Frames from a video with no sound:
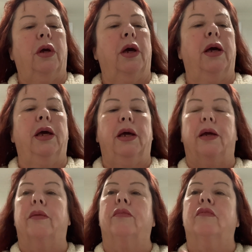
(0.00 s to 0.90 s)
Okay,
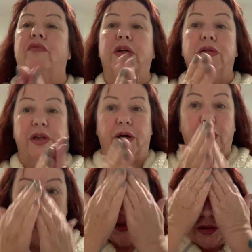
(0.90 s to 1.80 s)
feels
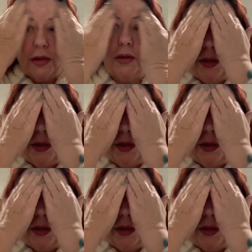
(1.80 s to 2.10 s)
nice.